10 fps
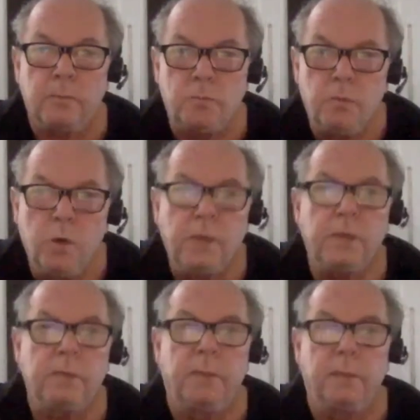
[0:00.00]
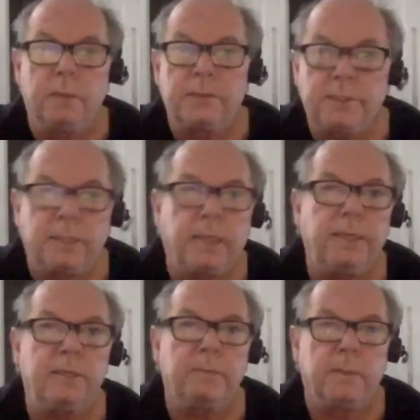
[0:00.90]
wordable,
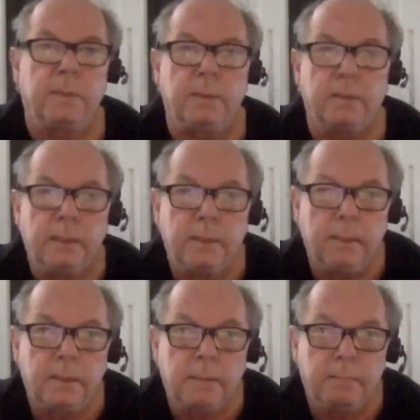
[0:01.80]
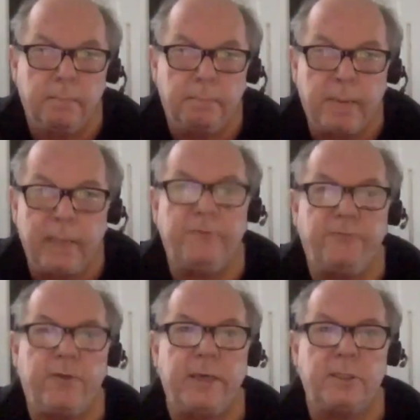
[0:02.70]
sayable
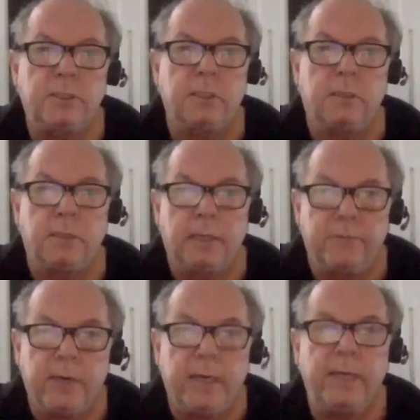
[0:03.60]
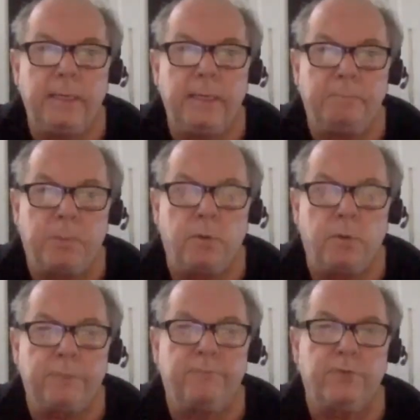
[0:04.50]
manifesto of any
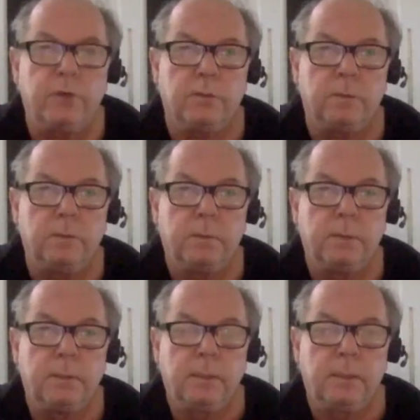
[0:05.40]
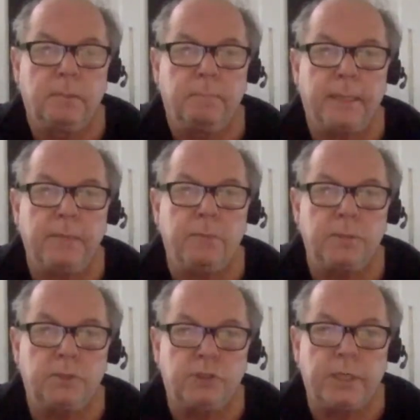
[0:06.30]
point of view, but it
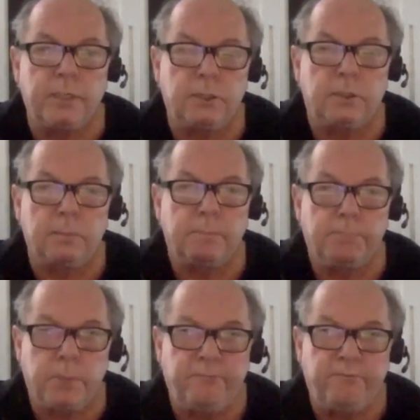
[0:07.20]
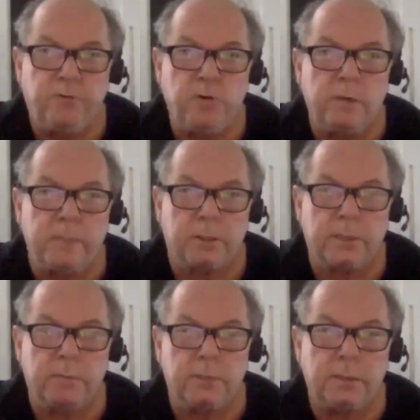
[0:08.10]
was just performance.
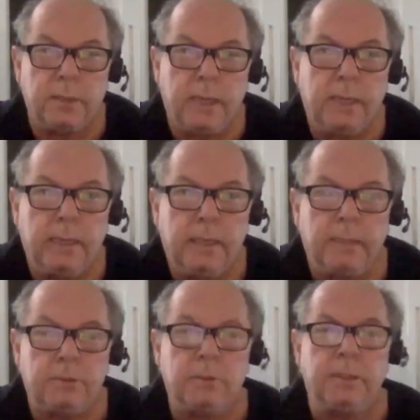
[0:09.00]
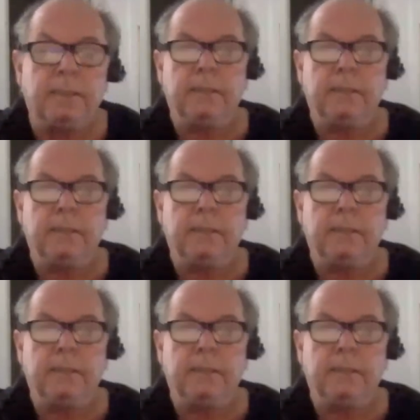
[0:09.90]
It was so that,